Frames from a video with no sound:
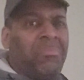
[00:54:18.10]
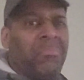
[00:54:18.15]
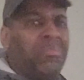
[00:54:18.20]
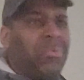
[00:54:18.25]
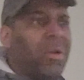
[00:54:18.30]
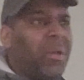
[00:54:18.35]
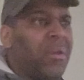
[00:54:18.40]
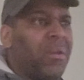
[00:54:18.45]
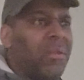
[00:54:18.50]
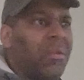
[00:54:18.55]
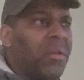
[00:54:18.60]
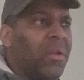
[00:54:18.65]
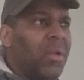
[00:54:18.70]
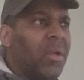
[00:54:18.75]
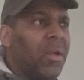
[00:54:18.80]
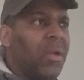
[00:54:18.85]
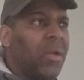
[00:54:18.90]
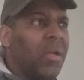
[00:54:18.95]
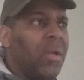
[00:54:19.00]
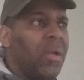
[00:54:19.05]
but
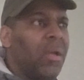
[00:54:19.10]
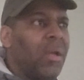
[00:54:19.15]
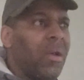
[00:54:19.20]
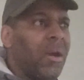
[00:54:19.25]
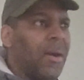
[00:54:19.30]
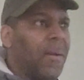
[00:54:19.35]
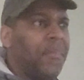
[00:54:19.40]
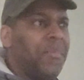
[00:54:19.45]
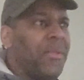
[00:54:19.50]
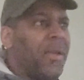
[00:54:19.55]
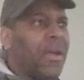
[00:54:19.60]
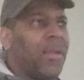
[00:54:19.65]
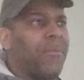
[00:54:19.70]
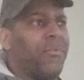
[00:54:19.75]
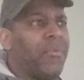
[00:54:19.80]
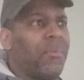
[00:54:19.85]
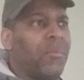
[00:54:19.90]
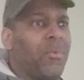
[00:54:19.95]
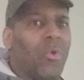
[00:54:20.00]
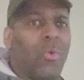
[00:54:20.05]
I'm
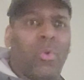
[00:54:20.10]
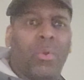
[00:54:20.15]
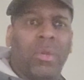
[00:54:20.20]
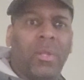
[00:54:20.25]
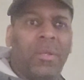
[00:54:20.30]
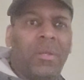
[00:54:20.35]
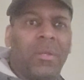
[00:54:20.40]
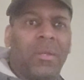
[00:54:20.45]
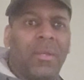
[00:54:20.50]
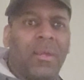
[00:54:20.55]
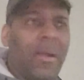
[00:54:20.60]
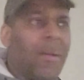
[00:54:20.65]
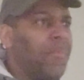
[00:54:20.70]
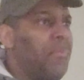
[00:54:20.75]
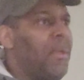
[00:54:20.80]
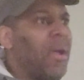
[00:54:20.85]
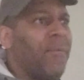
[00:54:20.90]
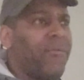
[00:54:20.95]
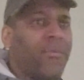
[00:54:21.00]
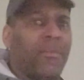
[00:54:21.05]
not from Oakland.
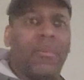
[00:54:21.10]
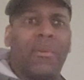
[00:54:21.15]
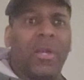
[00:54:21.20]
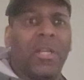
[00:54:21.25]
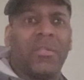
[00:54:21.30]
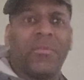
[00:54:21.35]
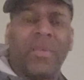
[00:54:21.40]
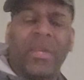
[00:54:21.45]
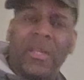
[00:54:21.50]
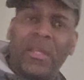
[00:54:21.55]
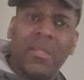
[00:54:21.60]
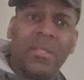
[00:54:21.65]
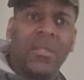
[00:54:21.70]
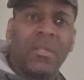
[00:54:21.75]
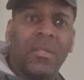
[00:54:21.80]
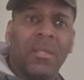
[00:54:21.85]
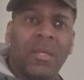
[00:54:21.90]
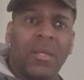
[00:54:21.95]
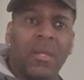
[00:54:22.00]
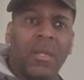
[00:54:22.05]
I'm not from Las
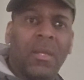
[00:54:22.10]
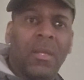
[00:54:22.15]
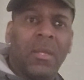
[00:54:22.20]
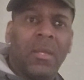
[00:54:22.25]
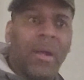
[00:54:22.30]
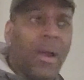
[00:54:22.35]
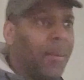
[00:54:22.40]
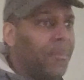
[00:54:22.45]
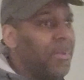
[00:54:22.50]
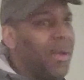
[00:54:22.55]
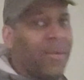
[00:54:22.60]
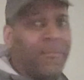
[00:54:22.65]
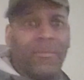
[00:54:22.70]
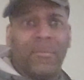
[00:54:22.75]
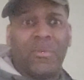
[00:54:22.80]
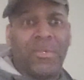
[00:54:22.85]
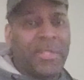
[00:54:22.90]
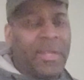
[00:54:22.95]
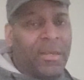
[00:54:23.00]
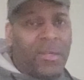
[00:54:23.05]
Vegas. I'm not
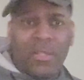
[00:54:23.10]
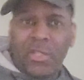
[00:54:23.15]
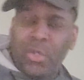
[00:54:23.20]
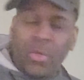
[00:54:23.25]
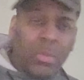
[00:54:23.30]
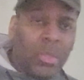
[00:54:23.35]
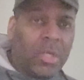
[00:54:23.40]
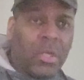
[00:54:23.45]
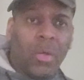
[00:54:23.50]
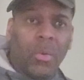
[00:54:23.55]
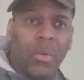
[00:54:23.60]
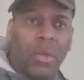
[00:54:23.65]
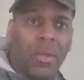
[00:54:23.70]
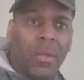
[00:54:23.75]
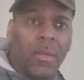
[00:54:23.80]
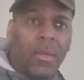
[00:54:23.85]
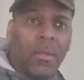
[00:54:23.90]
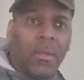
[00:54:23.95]
from San Antonio.